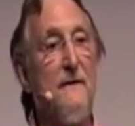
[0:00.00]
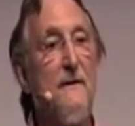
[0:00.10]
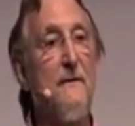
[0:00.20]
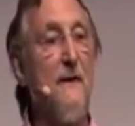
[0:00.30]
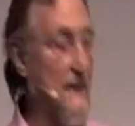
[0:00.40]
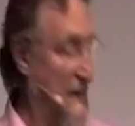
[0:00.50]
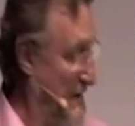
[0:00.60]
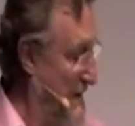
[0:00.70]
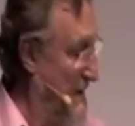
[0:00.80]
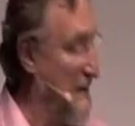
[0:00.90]
to switch
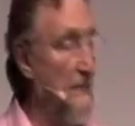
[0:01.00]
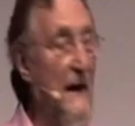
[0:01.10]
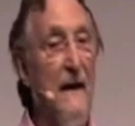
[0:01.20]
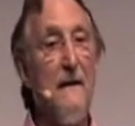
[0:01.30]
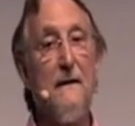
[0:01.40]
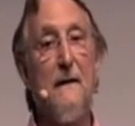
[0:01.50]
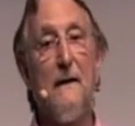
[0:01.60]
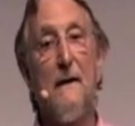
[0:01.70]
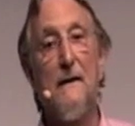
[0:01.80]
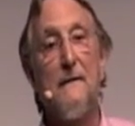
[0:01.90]
back
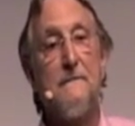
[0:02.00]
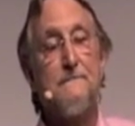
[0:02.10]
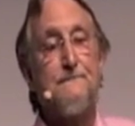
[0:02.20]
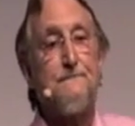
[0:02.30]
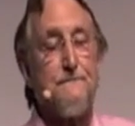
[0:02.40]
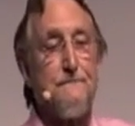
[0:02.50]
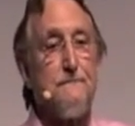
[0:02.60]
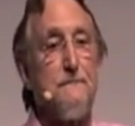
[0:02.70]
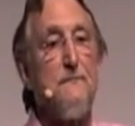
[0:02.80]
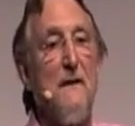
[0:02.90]

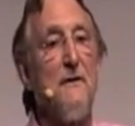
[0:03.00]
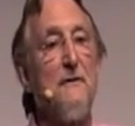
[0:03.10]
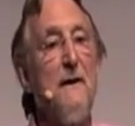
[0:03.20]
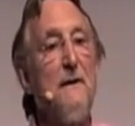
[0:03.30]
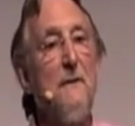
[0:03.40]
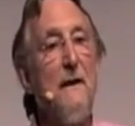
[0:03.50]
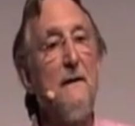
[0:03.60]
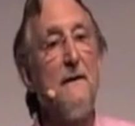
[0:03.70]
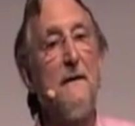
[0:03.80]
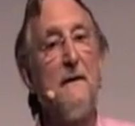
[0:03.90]
straight away
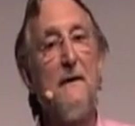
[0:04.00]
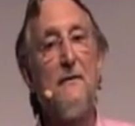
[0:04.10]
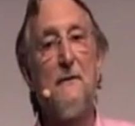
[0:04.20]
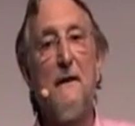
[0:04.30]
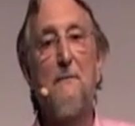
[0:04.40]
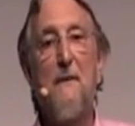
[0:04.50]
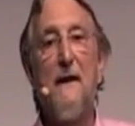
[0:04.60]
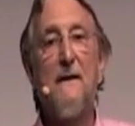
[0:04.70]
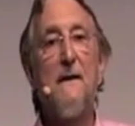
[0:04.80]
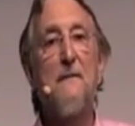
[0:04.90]
to the difference between
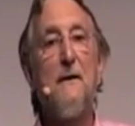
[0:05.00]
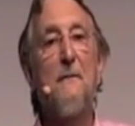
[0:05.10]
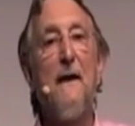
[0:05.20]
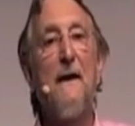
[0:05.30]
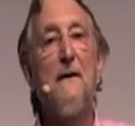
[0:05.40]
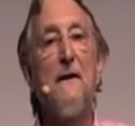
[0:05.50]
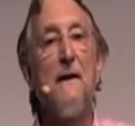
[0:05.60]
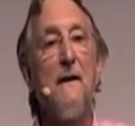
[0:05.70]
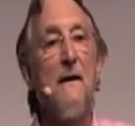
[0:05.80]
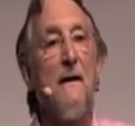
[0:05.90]
planning and preparing.